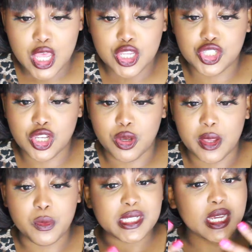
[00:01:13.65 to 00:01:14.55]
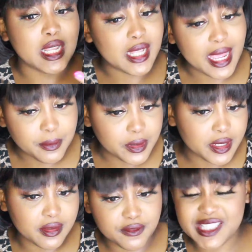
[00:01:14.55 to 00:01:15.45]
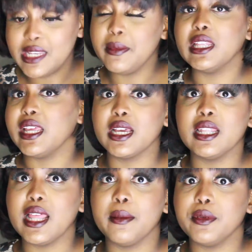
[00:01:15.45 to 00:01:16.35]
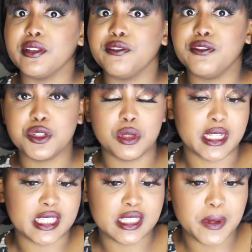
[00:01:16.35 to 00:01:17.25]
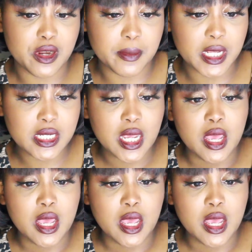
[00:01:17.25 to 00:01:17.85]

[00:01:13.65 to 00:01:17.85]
So it was seemingly a collaborative visual experiment